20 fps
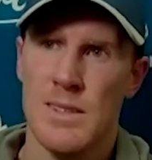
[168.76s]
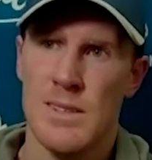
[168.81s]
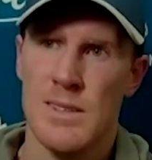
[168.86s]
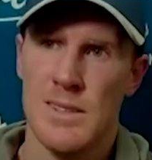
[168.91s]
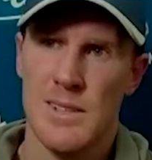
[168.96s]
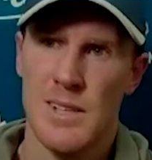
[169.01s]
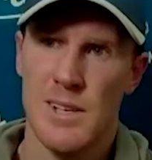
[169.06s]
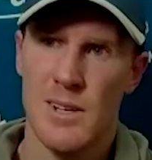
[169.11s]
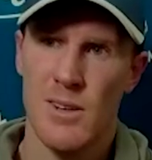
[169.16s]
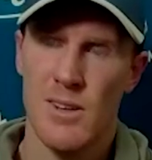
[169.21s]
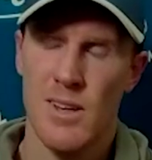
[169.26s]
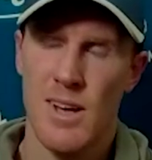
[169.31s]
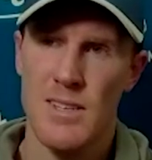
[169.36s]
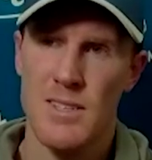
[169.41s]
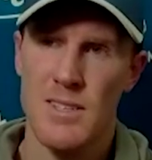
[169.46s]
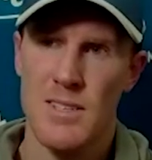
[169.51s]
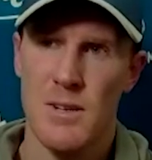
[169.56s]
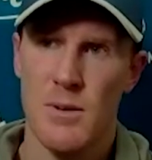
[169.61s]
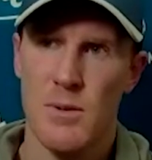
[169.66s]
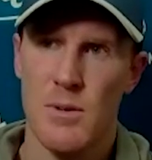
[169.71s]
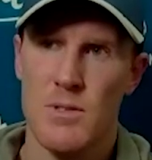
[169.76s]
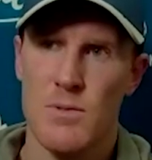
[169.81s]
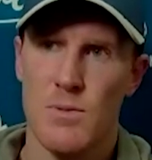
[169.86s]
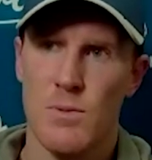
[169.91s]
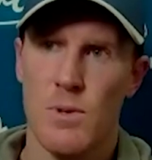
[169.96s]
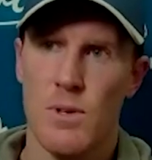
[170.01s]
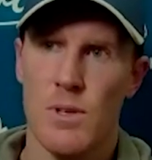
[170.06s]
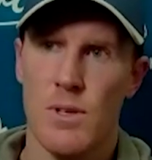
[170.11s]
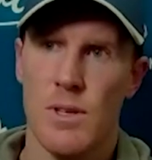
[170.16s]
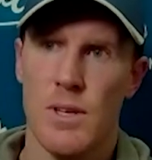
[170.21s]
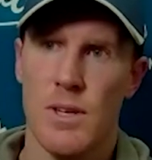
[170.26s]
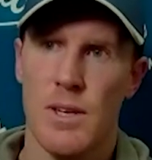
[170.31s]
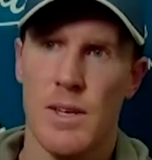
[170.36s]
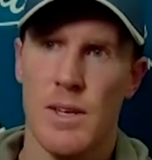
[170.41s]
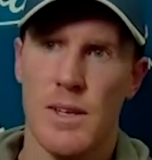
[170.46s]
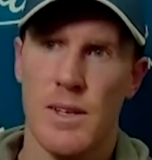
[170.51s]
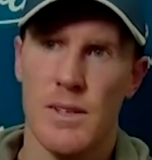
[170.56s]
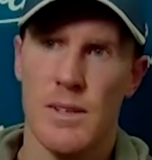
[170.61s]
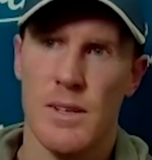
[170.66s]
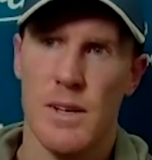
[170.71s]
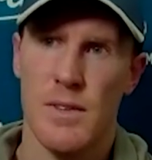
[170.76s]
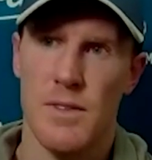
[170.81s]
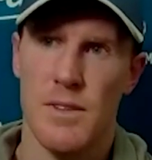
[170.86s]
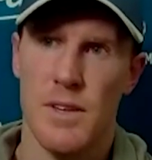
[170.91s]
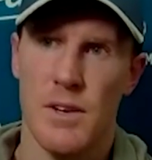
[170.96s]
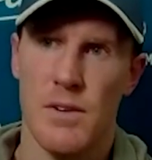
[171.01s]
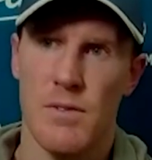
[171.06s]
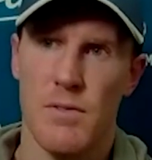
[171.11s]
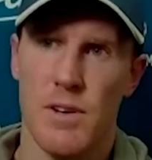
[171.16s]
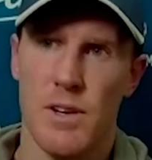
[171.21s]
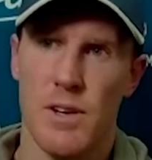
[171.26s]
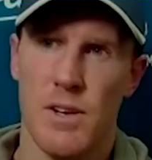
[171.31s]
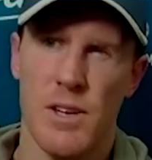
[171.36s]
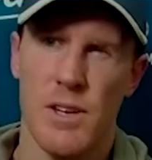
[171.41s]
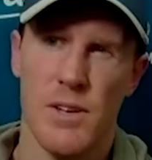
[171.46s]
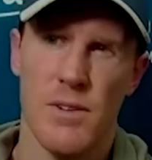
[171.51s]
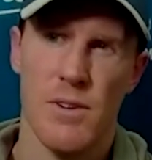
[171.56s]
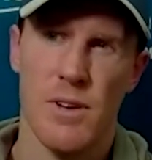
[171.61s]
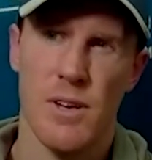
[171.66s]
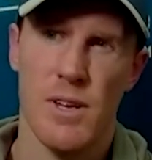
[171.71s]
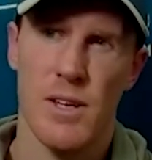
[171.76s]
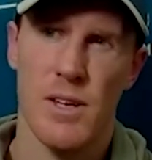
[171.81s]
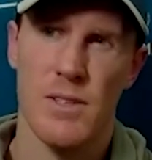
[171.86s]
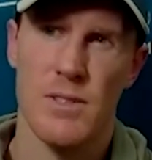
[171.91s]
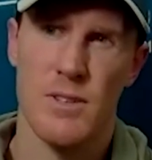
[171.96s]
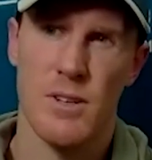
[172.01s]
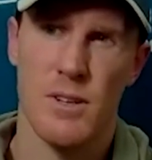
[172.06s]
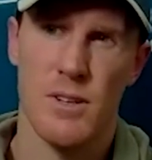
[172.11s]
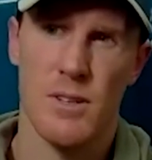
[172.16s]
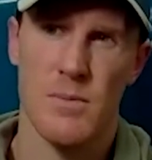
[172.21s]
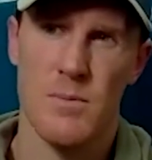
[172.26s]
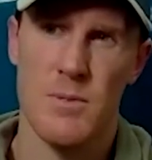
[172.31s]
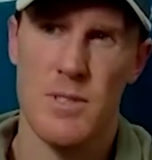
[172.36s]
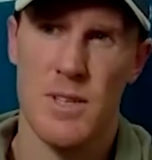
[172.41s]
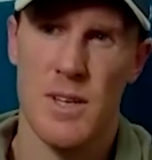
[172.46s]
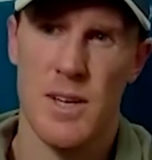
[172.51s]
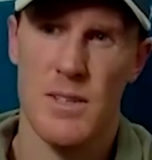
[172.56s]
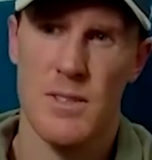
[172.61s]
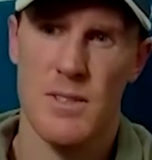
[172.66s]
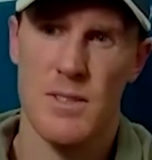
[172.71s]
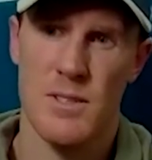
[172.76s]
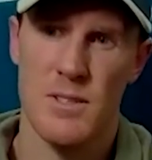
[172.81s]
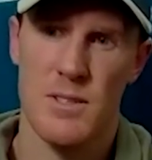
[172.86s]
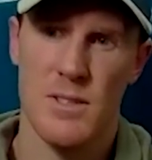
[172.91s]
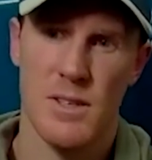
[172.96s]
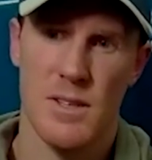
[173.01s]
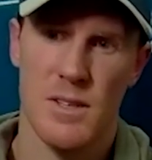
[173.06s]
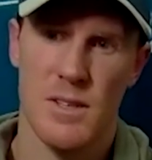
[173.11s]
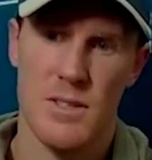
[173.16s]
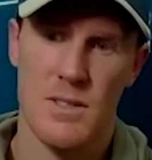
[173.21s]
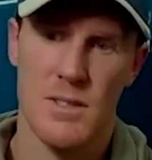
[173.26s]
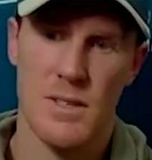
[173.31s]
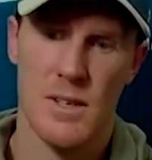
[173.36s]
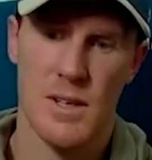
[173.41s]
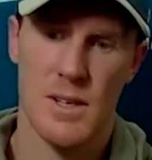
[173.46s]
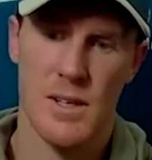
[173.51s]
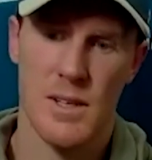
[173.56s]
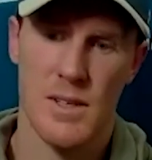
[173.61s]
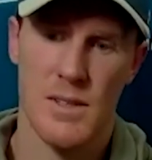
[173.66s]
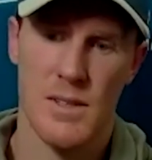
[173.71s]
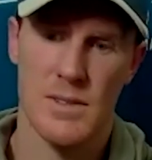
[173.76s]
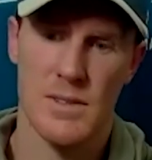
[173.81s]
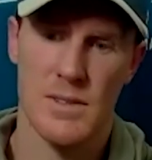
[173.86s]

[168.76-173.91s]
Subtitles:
You know, last year was really, I think, a very unique circumstance just because